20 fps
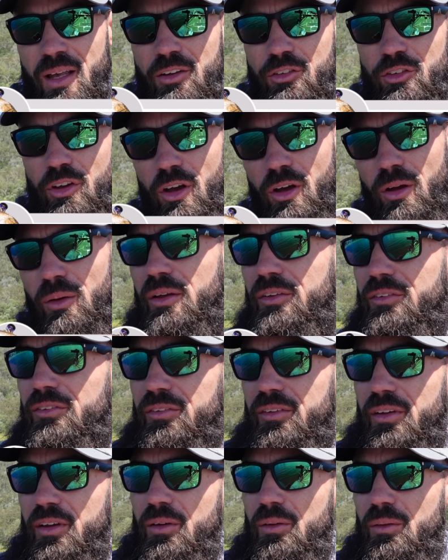Toe is
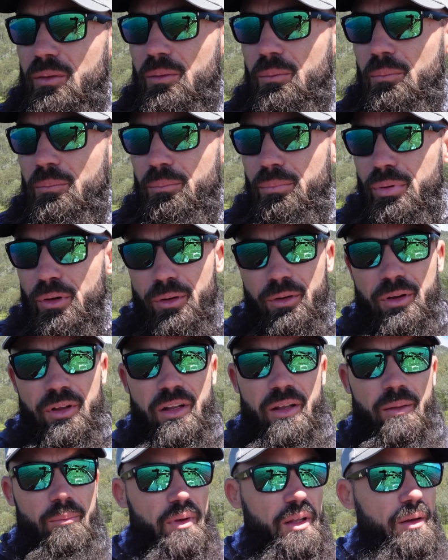still broken
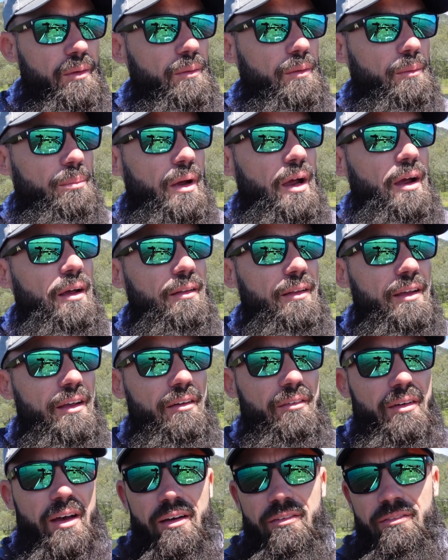in the middle apparently. I
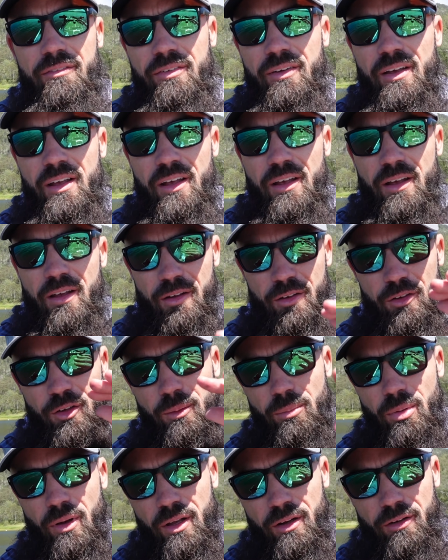have new
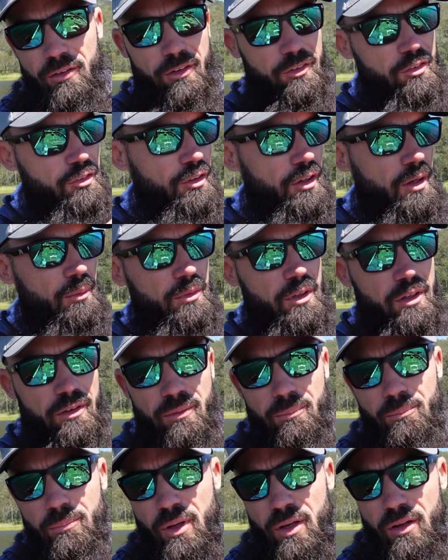bone across the top, new
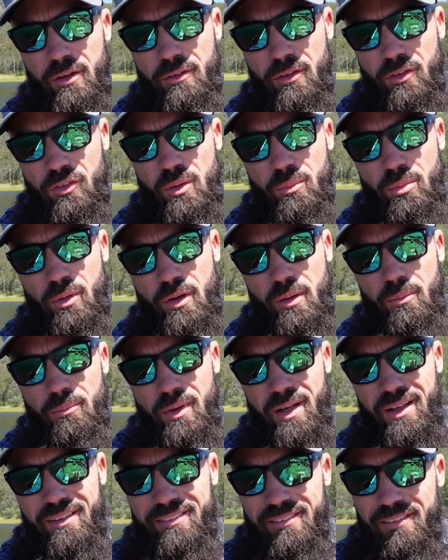bone across the bottom,
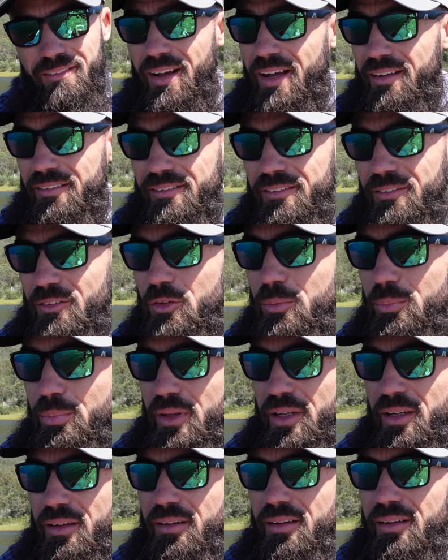but still has a little
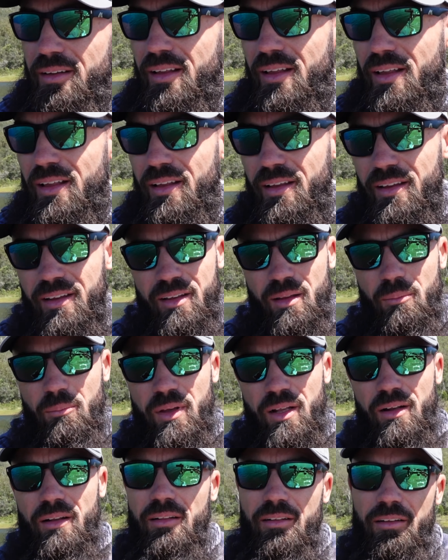split in the
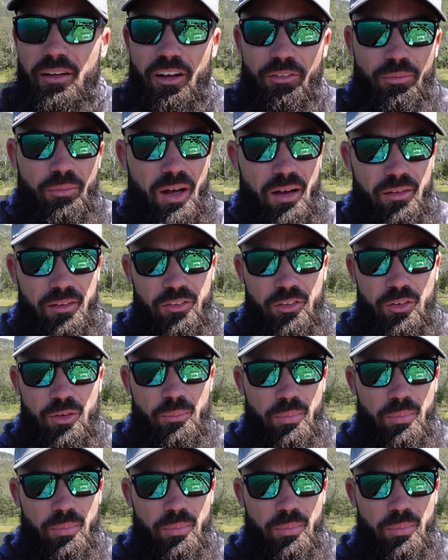middle of my original